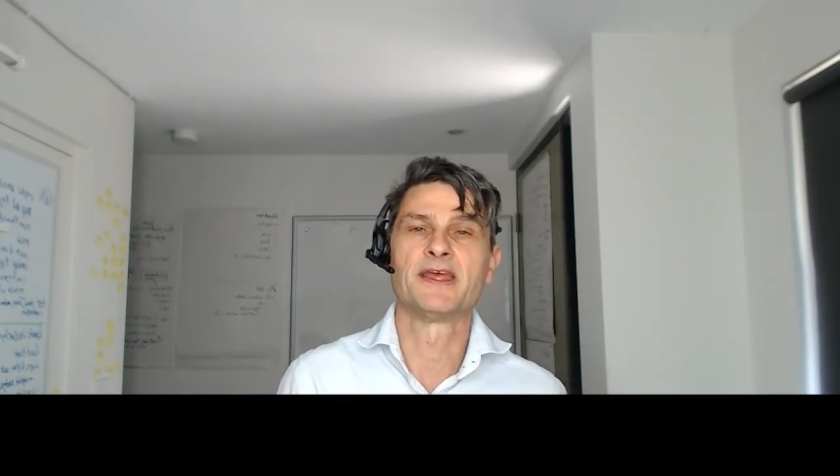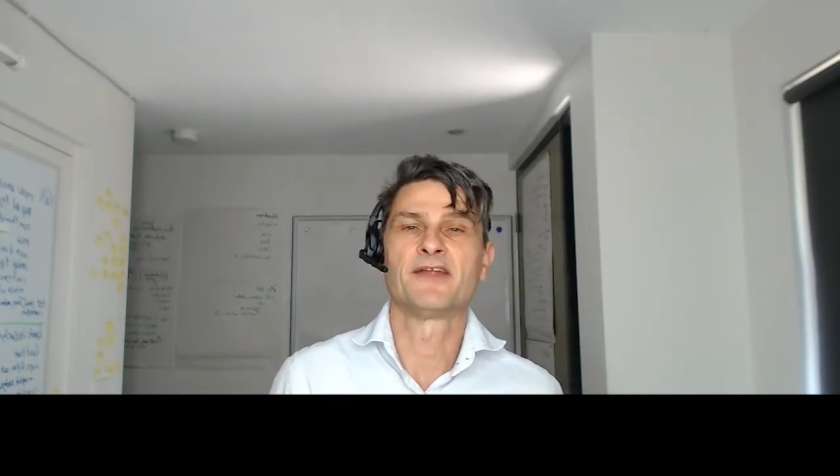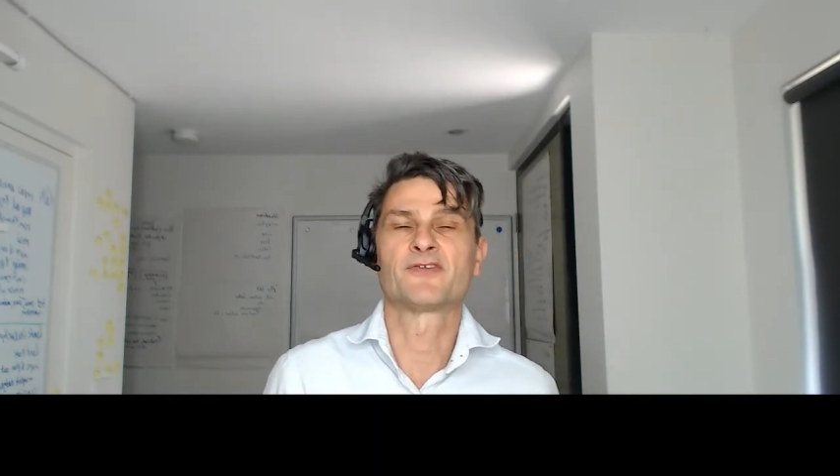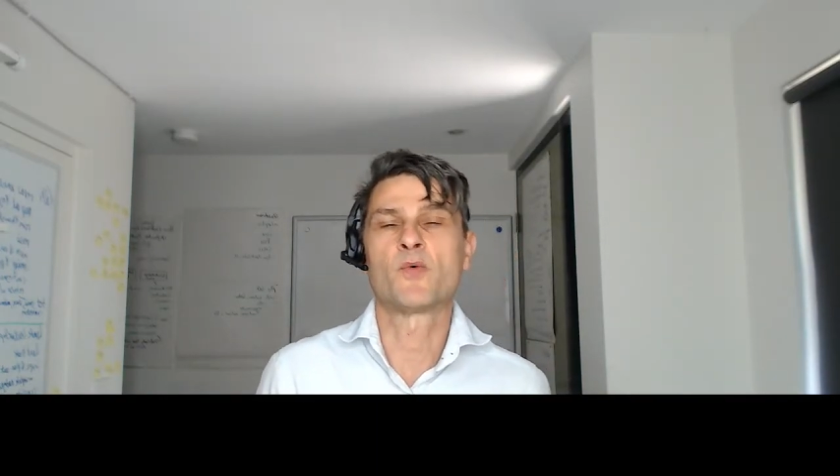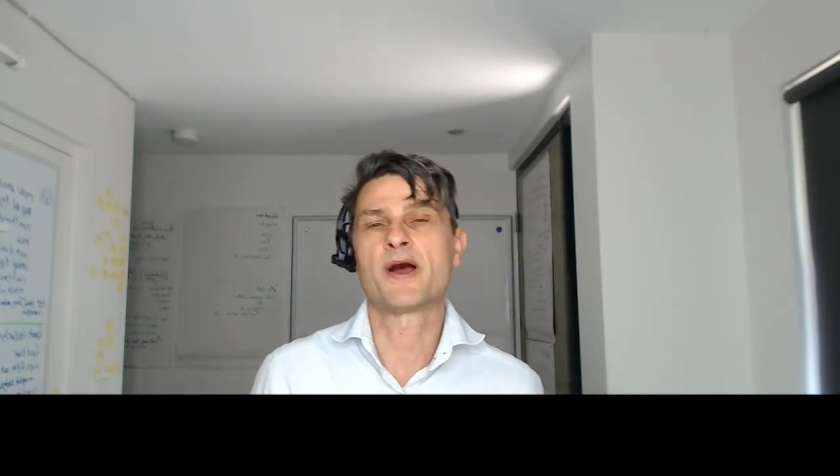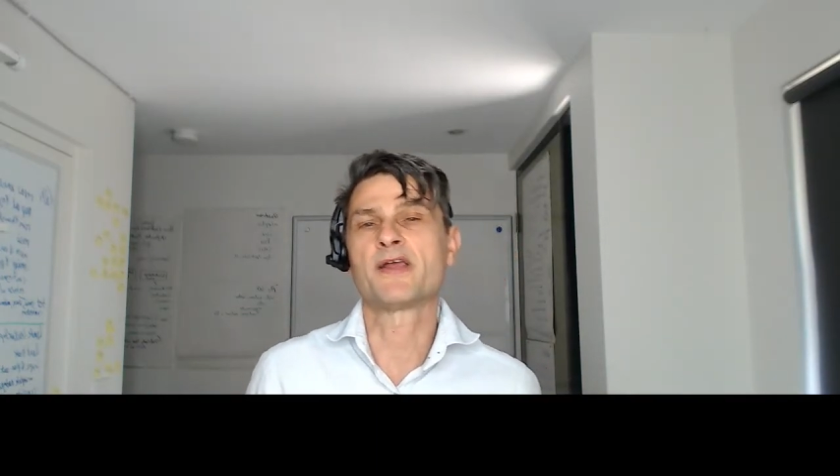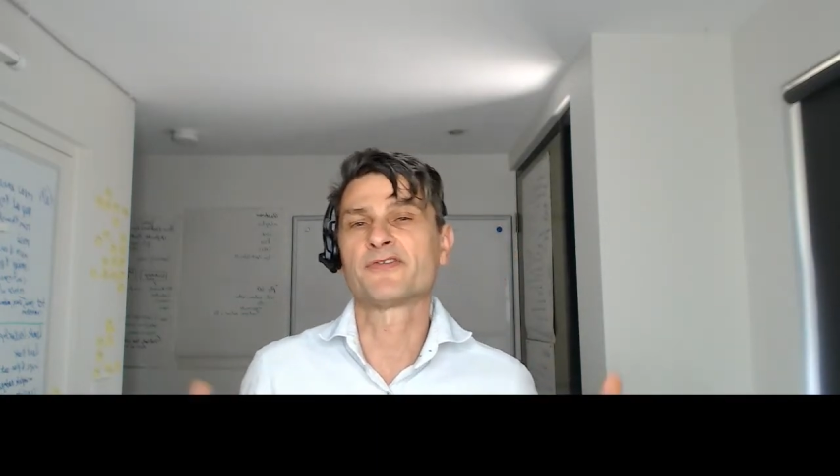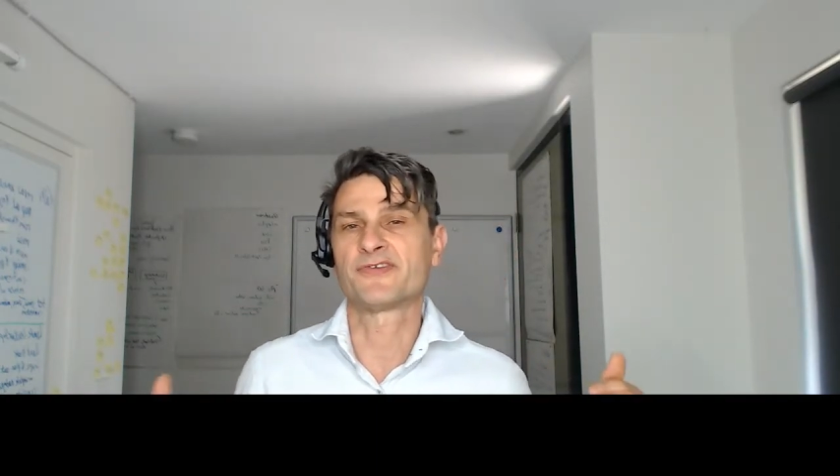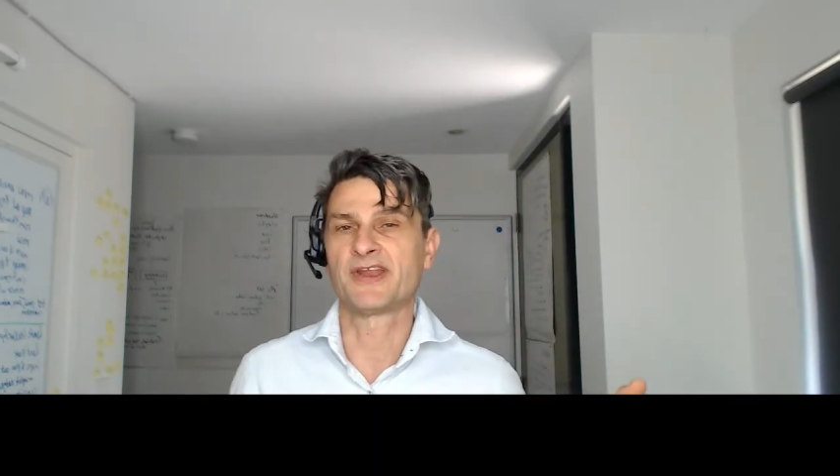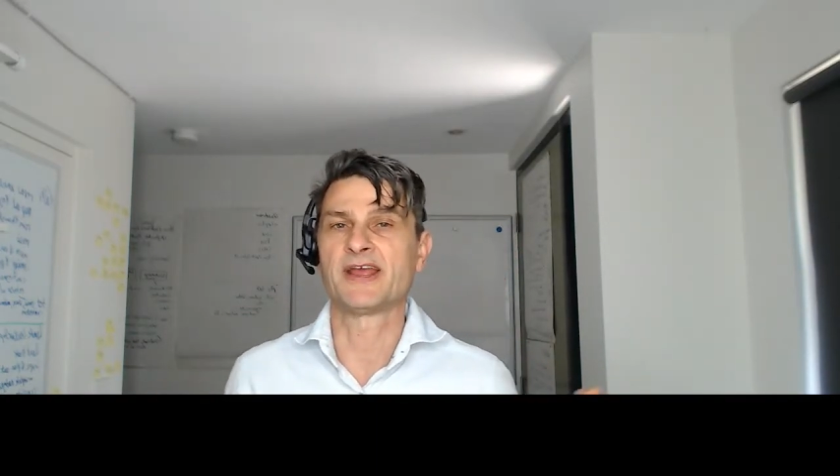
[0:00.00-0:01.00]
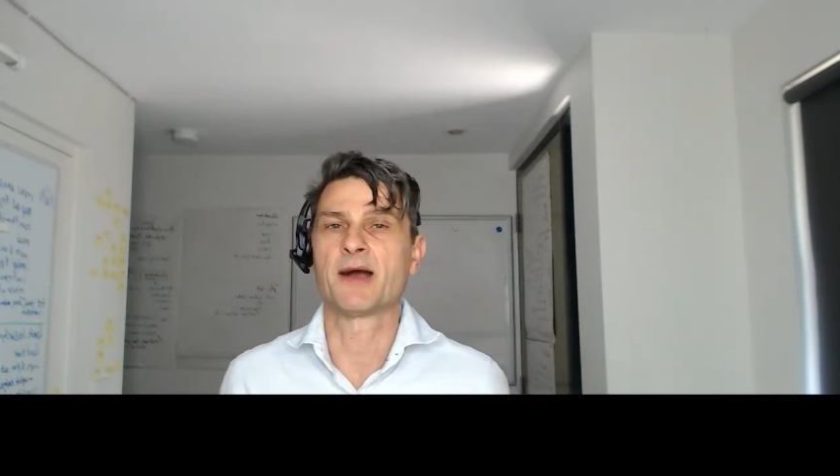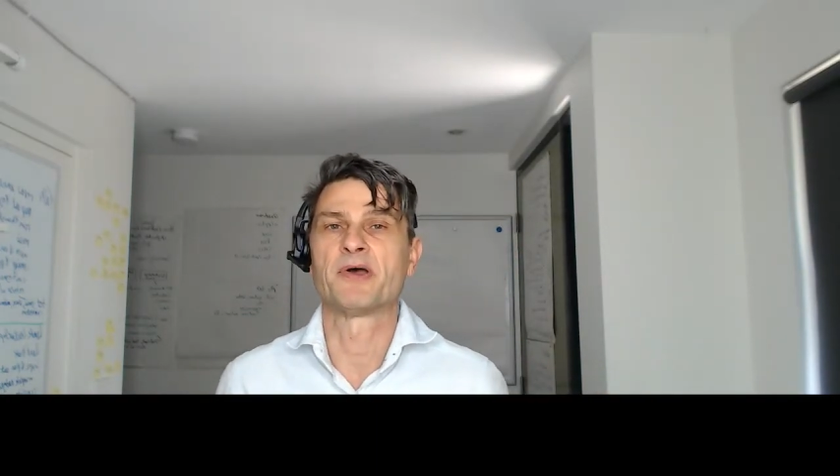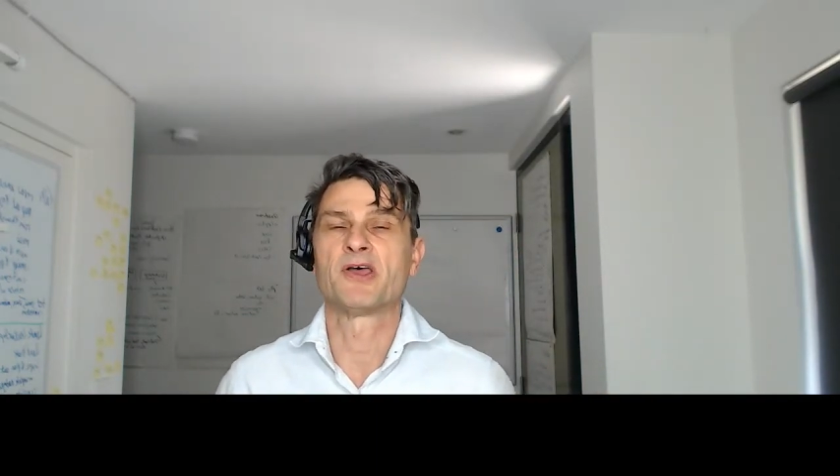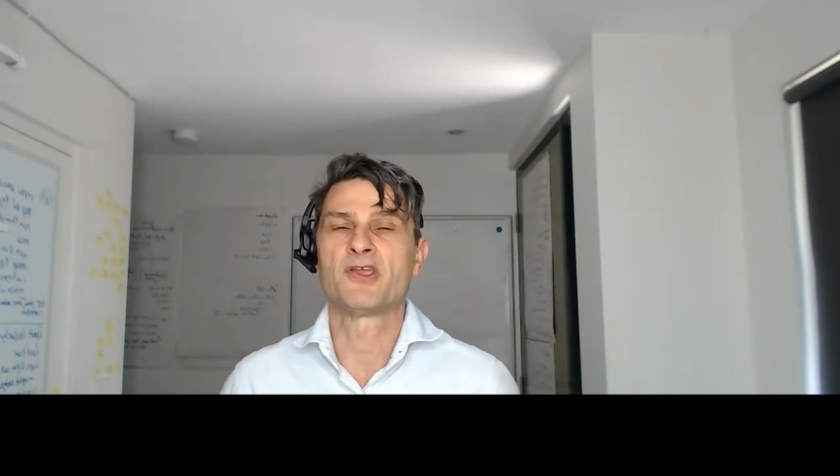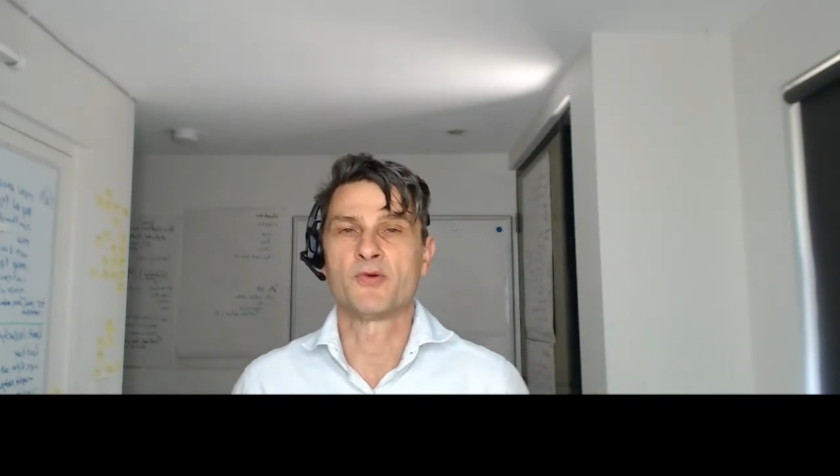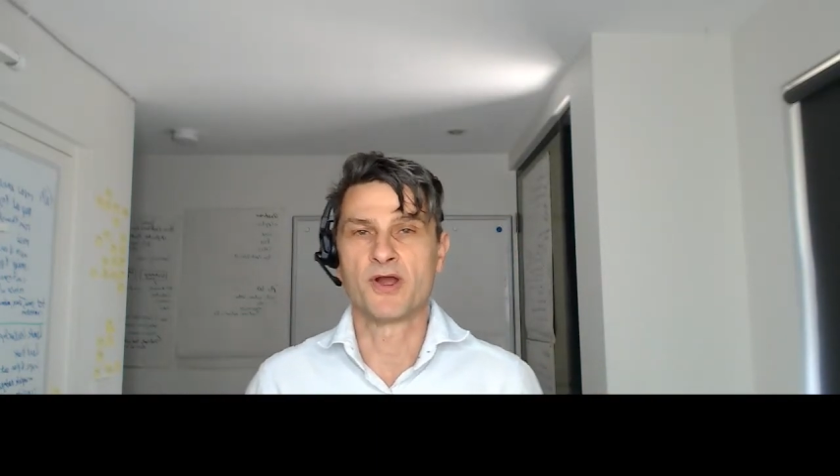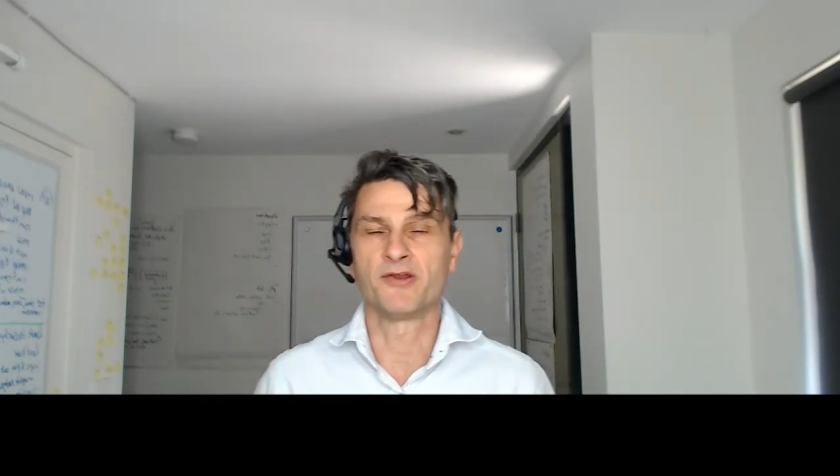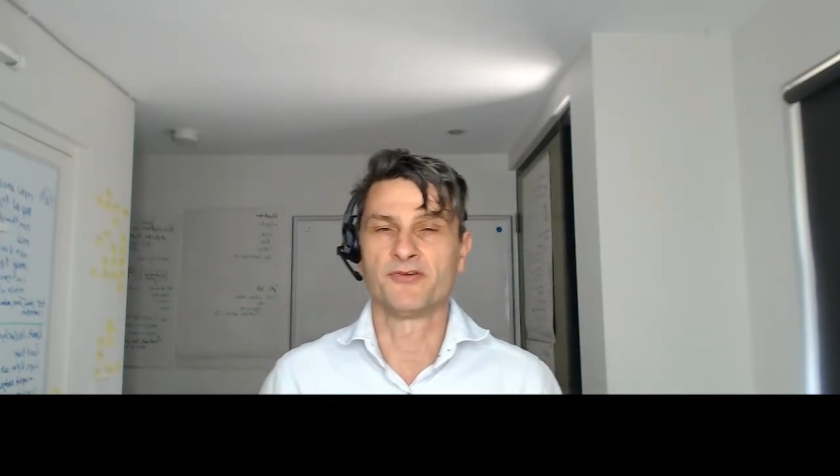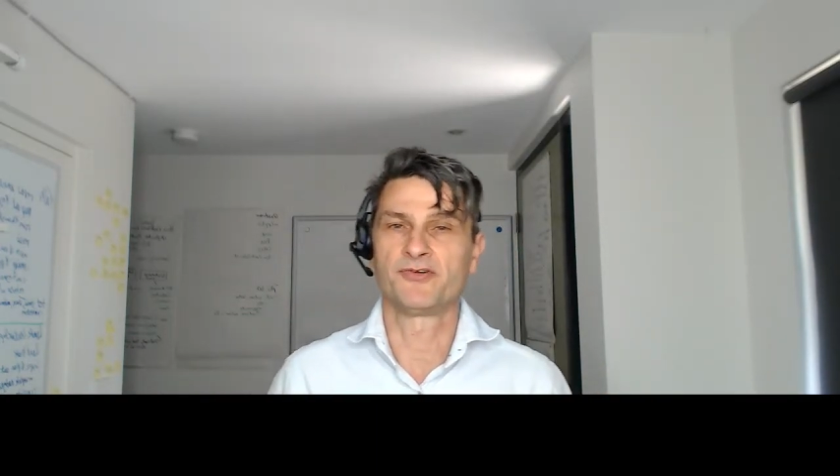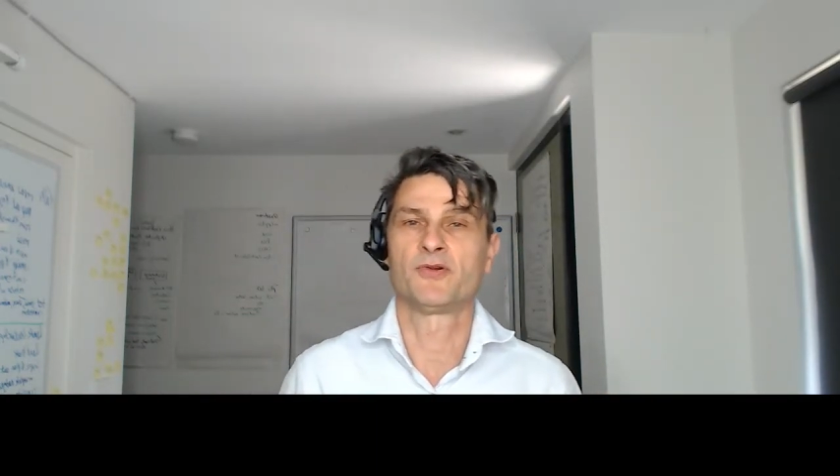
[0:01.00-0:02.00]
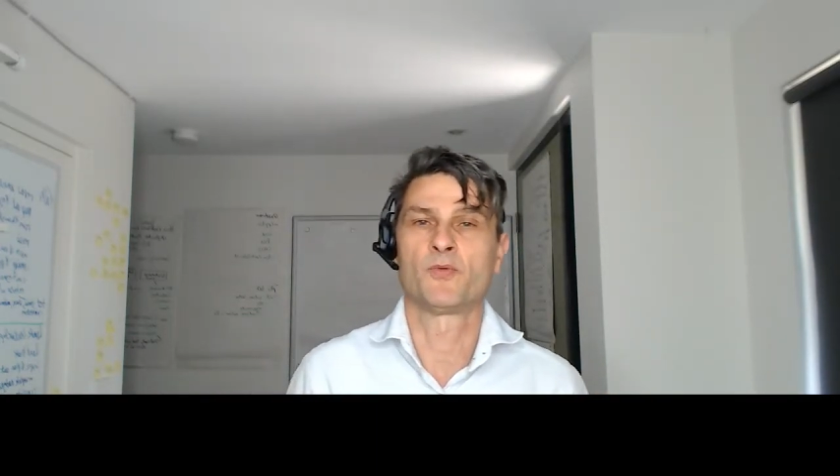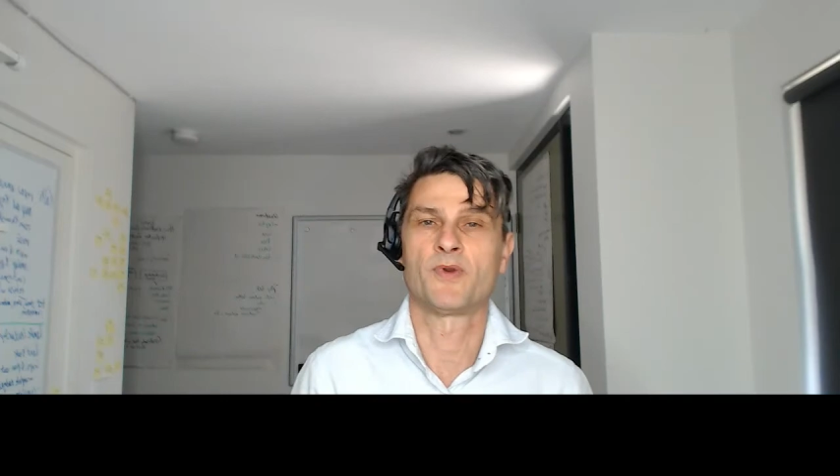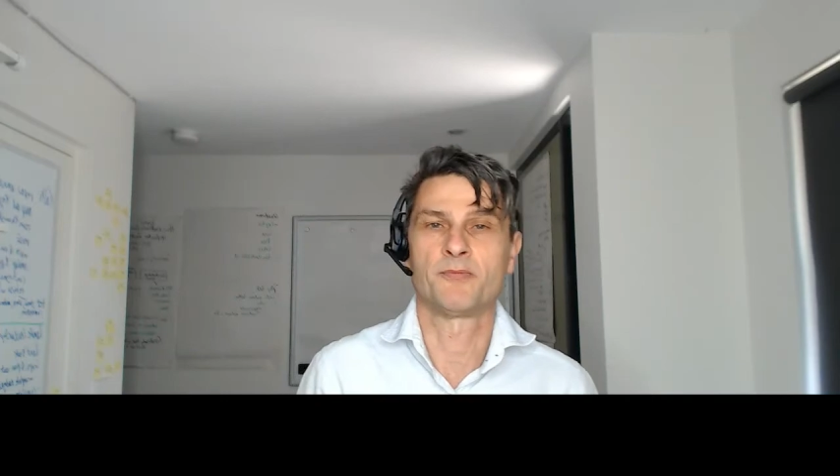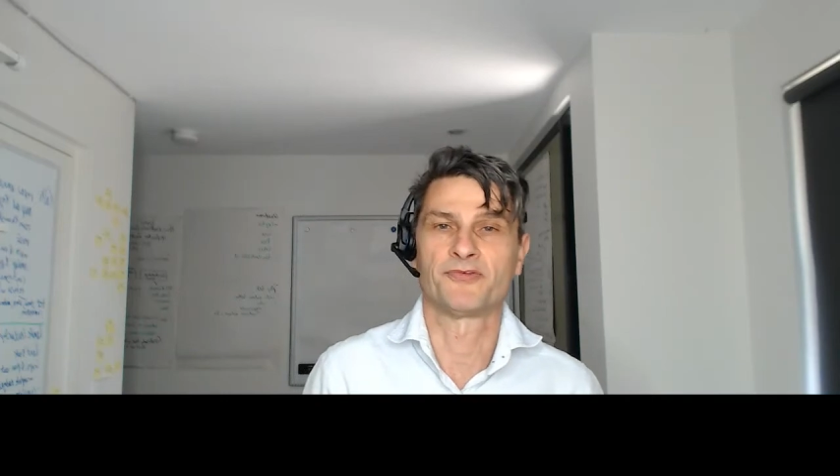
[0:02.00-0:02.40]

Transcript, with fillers: It's a way of setting up your own internal rumble